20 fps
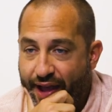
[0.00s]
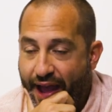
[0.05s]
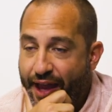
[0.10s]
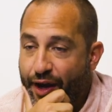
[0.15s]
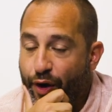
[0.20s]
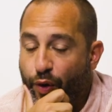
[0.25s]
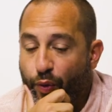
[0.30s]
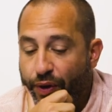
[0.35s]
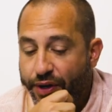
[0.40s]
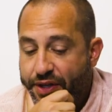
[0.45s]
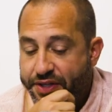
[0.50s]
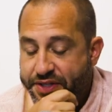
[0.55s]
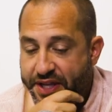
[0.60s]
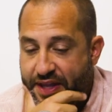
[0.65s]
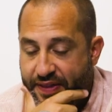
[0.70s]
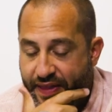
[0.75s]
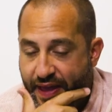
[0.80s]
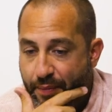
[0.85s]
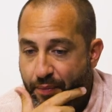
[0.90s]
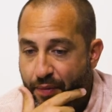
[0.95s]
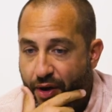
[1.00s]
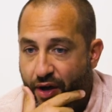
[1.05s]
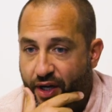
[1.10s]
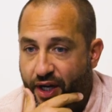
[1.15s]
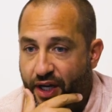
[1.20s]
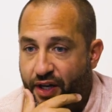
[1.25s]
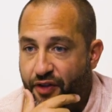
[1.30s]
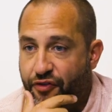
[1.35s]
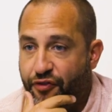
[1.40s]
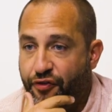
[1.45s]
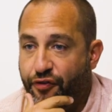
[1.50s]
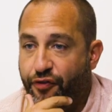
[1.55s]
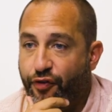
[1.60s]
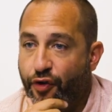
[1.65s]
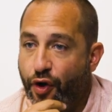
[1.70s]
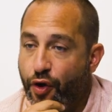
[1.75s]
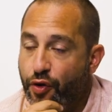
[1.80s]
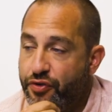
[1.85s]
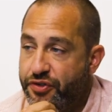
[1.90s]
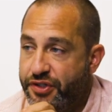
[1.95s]
I don't want to say that market is
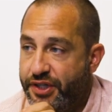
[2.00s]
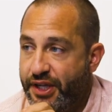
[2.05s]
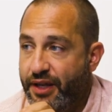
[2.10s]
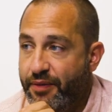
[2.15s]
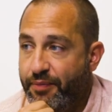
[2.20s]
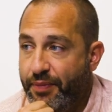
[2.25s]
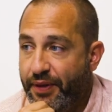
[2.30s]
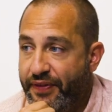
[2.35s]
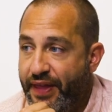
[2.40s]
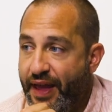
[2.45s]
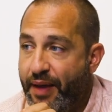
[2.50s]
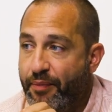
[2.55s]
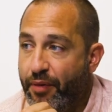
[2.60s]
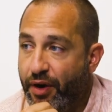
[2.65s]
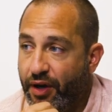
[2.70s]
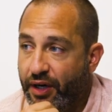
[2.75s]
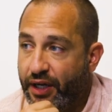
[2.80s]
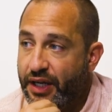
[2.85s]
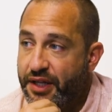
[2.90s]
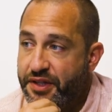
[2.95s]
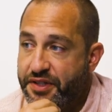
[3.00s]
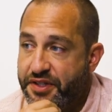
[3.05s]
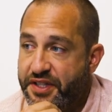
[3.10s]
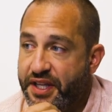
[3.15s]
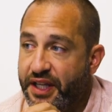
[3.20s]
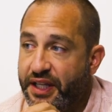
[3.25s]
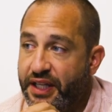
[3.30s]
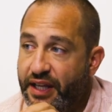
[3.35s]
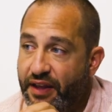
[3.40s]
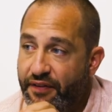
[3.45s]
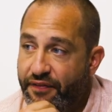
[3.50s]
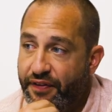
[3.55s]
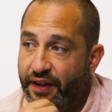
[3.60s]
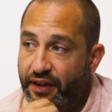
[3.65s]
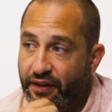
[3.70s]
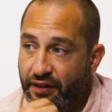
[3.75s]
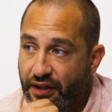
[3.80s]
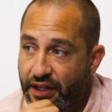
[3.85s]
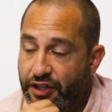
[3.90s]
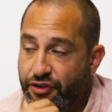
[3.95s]
frozen, but that market is
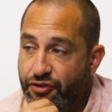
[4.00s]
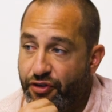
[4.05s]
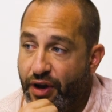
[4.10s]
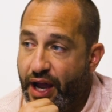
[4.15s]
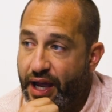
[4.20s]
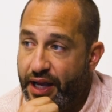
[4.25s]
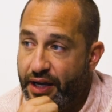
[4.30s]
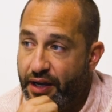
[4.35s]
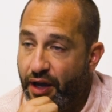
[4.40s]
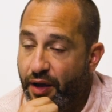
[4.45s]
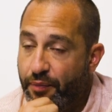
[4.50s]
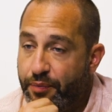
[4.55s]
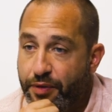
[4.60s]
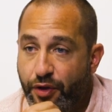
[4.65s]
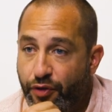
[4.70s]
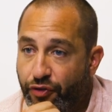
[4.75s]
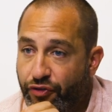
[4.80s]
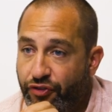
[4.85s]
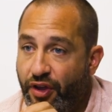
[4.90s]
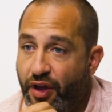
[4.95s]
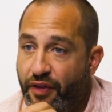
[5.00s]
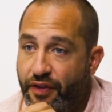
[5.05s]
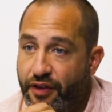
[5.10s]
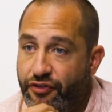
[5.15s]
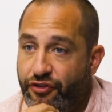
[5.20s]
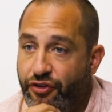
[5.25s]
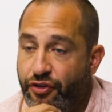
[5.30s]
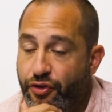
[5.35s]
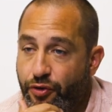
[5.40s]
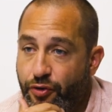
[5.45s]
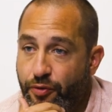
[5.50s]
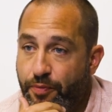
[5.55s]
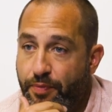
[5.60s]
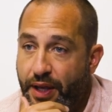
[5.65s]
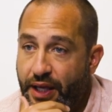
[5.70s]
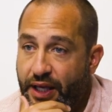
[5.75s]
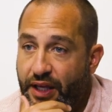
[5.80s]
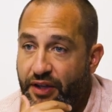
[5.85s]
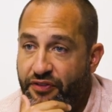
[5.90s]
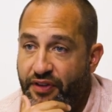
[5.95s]
significantly dried up. You saw the two
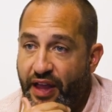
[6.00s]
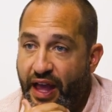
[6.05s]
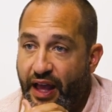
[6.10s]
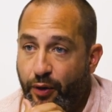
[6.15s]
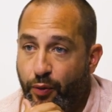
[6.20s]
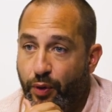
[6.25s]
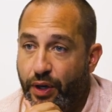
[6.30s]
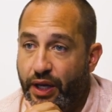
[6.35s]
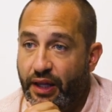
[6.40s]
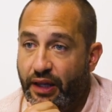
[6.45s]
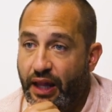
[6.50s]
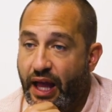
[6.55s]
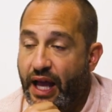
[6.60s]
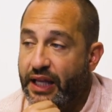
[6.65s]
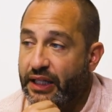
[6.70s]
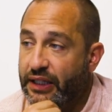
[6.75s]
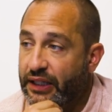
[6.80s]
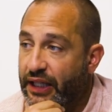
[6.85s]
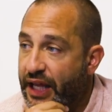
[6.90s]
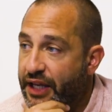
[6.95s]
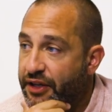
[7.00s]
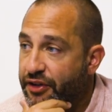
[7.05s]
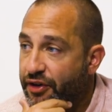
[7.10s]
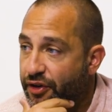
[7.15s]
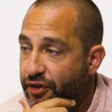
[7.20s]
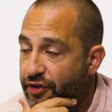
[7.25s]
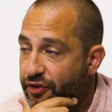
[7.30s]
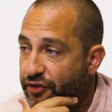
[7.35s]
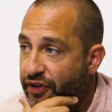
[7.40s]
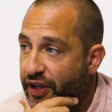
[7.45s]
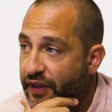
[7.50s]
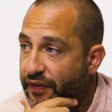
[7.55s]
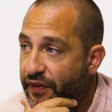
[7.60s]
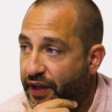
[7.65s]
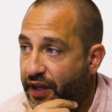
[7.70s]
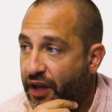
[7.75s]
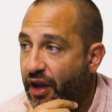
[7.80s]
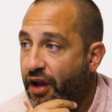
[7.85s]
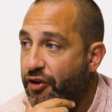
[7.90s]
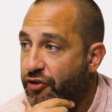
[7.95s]
biggest equity line lenders in
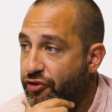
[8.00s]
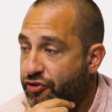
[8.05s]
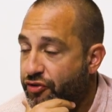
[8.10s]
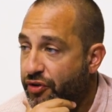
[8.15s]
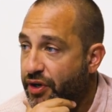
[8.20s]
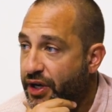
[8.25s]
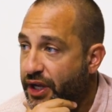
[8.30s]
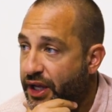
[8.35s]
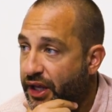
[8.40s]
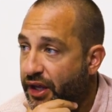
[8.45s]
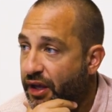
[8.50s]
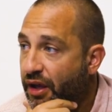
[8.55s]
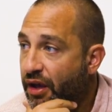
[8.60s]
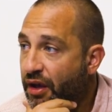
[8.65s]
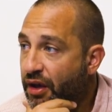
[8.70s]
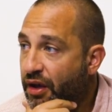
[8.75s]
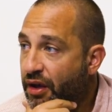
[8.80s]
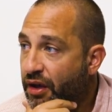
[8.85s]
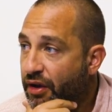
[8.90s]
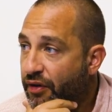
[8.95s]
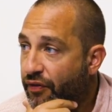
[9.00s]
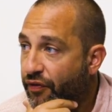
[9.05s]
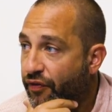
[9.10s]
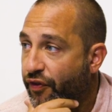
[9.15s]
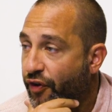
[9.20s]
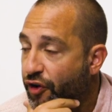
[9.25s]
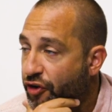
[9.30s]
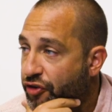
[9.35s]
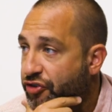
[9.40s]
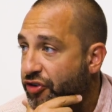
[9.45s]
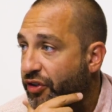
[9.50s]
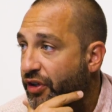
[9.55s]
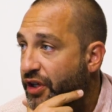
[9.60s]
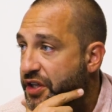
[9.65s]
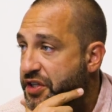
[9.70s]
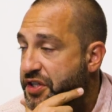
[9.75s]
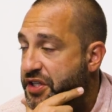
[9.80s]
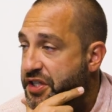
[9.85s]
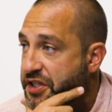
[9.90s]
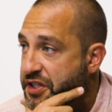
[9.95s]
the country
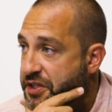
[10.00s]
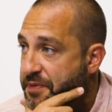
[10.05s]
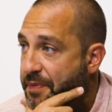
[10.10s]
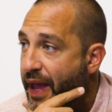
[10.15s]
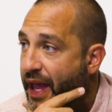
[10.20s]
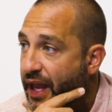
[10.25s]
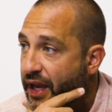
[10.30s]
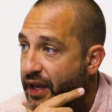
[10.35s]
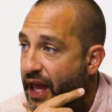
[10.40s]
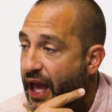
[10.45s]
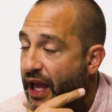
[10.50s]
virtually suspend